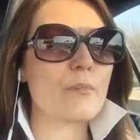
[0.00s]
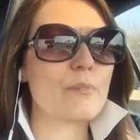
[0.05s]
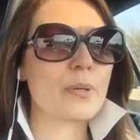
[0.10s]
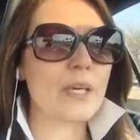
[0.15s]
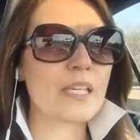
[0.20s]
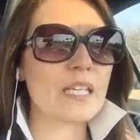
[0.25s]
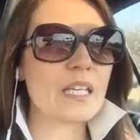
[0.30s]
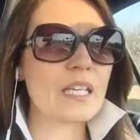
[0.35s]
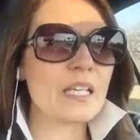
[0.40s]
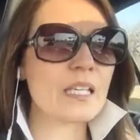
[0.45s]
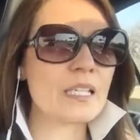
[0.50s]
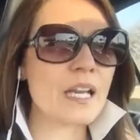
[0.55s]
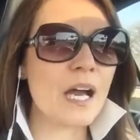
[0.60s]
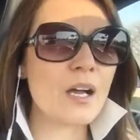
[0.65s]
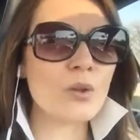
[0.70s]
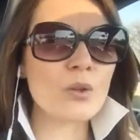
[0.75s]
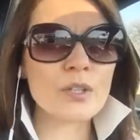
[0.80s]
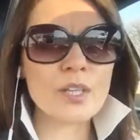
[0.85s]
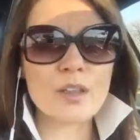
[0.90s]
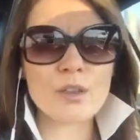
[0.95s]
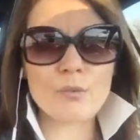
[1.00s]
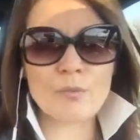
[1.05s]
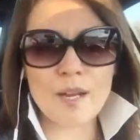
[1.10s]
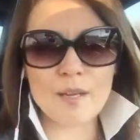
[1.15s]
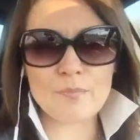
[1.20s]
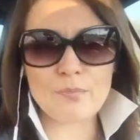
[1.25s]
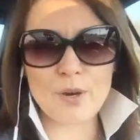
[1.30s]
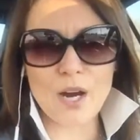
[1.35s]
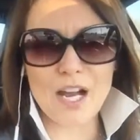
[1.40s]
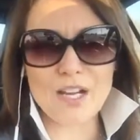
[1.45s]
picking not only the
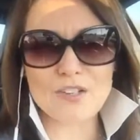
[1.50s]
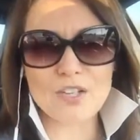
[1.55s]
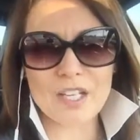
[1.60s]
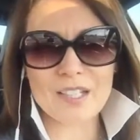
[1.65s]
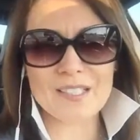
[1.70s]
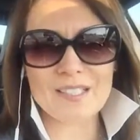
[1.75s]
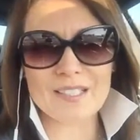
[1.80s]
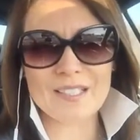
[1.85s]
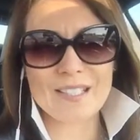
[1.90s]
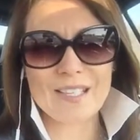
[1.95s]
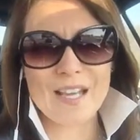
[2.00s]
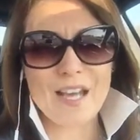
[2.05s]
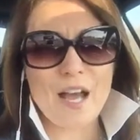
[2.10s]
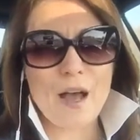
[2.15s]
right project,